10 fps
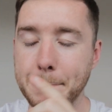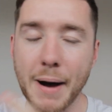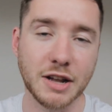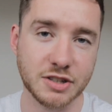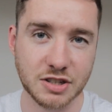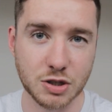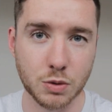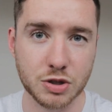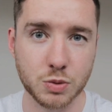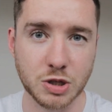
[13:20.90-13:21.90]
but still
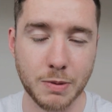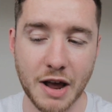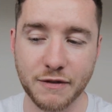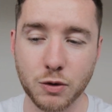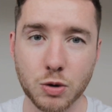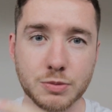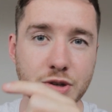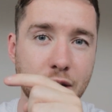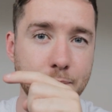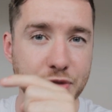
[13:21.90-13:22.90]
want to switch
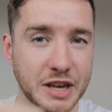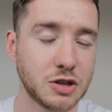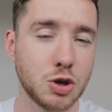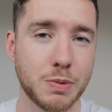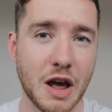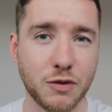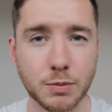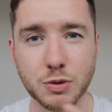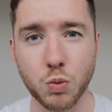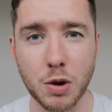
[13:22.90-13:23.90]
platforms, these two
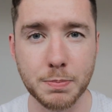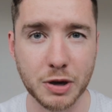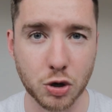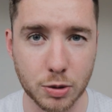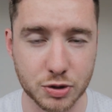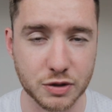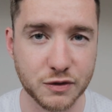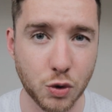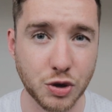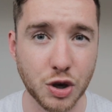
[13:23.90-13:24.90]
platforms won't be good options
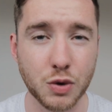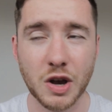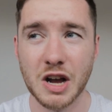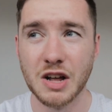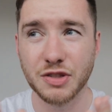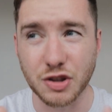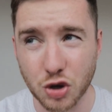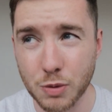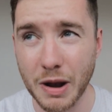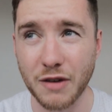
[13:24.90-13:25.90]
for you. The
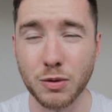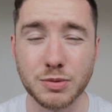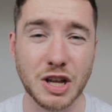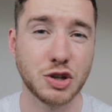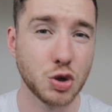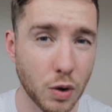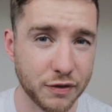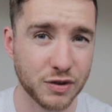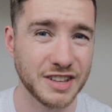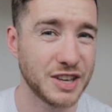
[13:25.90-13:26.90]
two platforms that do
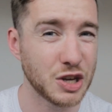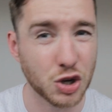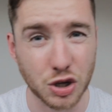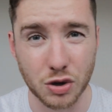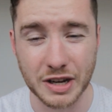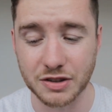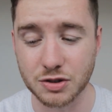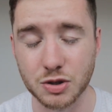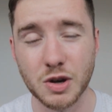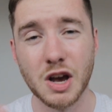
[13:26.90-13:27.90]
offer it that you could look
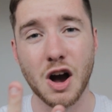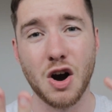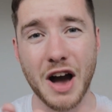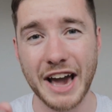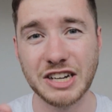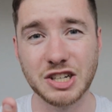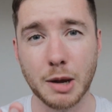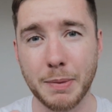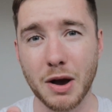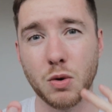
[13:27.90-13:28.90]
into are
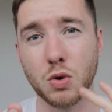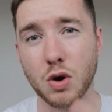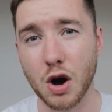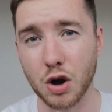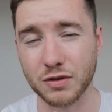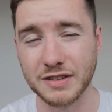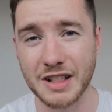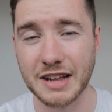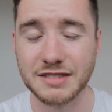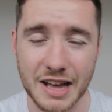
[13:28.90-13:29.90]
AJ Bell or Hargreaves
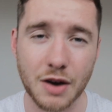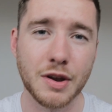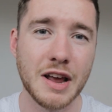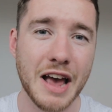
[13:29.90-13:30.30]
Lansdown.